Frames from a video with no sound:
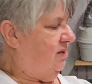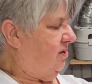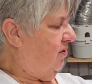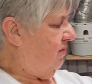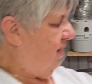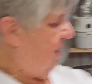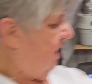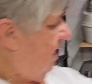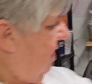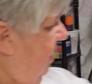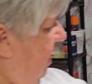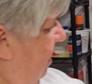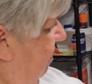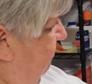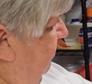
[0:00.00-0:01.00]
So then I
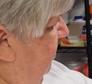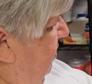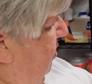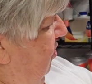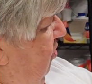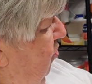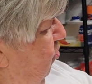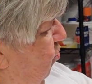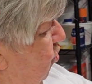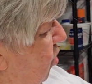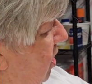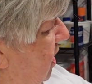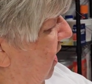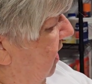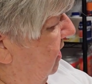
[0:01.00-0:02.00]
have
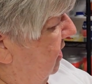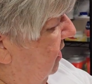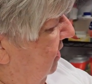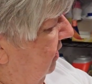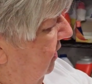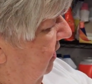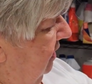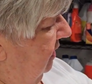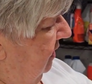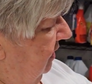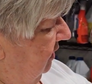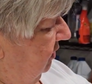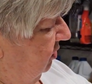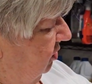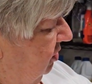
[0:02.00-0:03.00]
1,
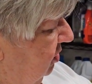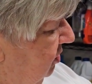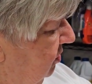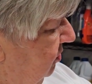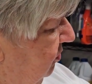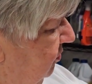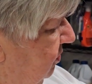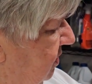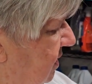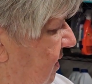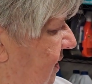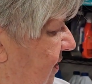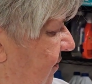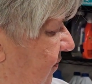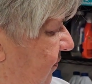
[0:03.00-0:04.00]
2,
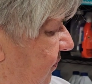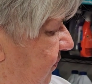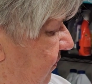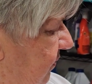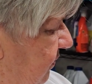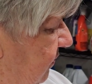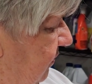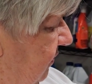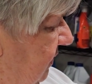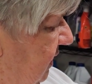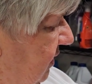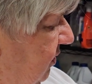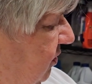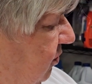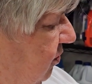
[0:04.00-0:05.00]

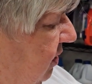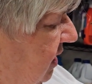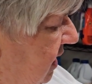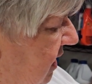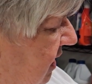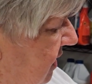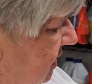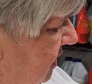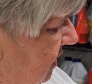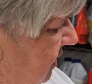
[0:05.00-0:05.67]
3,